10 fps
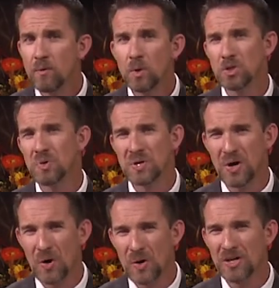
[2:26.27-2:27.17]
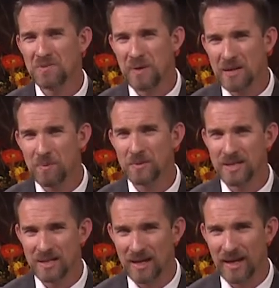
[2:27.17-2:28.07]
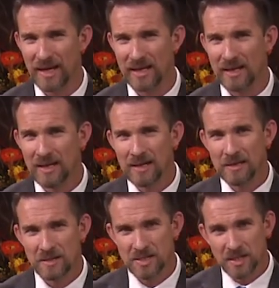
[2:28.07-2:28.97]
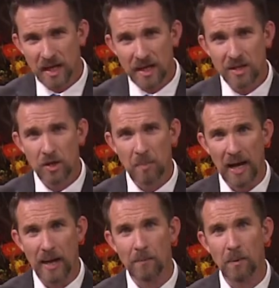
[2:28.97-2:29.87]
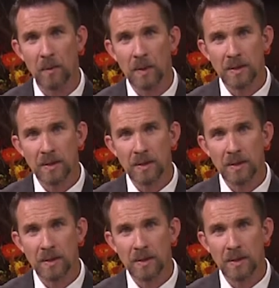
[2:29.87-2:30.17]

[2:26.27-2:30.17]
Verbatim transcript: want to encourage people today to study their Bible,